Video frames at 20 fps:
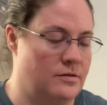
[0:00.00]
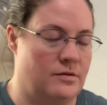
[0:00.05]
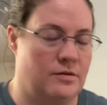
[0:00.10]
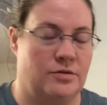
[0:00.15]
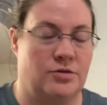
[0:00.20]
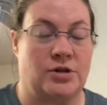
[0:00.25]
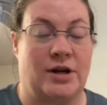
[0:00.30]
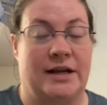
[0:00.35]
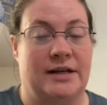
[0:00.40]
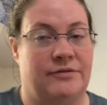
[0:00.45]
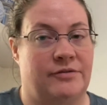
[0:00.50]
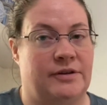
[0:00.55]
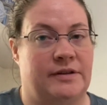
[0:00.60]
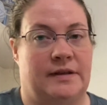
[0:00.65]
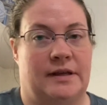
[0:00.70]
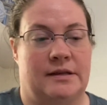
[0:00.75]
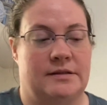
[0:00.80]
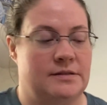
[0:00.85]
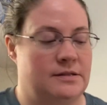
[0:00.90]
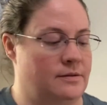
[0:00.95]
try different
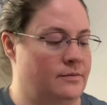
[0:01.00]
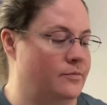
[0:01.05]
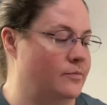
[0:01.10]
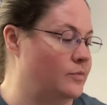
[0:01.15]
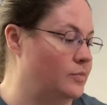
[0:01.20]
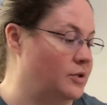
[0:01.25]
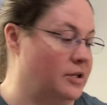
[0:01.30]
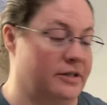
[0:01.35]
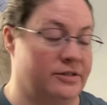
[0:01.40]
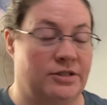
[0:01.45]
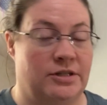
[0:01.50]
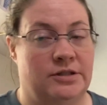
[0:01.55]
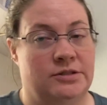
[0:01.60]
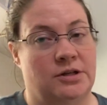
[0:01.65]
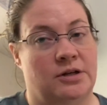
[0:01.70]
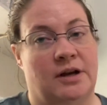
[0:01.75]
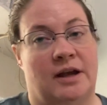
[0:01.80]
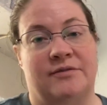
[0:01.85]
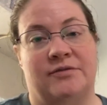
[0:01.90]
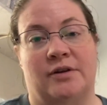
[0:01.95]
things. Plushies
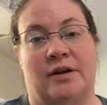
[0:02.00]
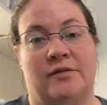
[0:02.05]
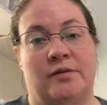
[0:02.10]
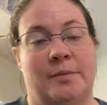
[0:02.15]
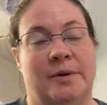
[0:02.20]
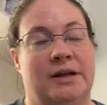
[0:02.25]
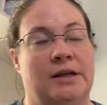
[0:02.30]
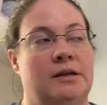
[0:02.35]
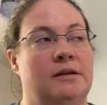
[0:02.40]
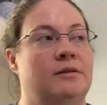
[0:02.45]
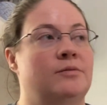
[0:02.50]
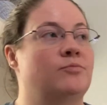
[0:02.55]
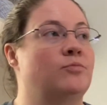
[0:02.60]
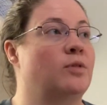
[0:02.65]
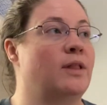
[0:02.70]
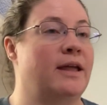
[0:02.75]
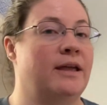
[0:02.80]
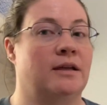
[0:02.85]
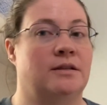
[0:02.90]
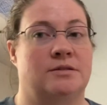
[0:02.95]
are not for everybody.
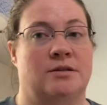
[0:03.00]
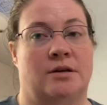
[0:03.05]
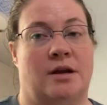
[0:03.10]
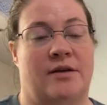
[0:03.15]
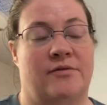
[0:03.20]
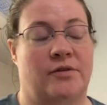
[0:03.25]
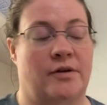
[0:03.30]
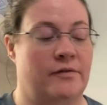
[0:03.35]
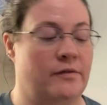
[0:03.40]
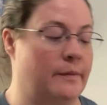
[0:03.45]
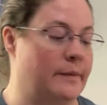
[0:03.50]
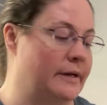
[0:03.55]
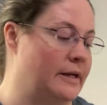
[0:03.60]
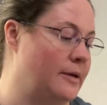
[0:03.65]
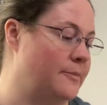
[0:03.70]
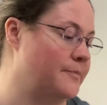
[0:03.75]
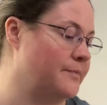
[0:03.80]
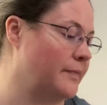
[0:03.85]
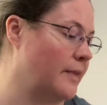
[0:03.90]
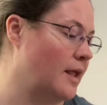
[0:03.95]
Blankets are not for everybody.